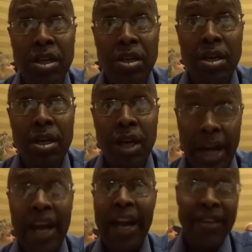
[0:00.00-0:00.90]

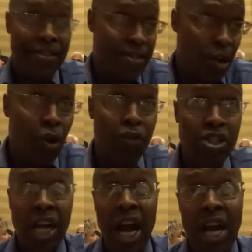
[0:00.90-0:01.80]
And
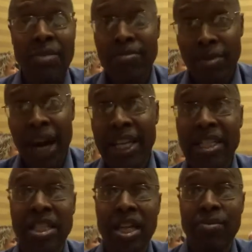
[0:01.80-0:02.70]
over time, I
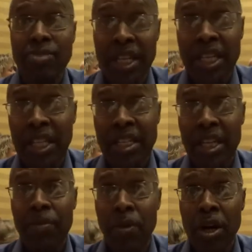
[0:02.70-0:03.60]
ended up getting
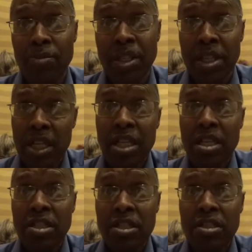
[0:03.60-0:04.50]
the appointment
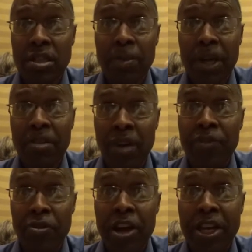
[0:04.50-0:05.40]
to be a
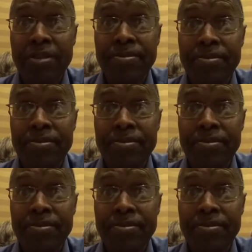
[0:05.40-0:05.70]
referee.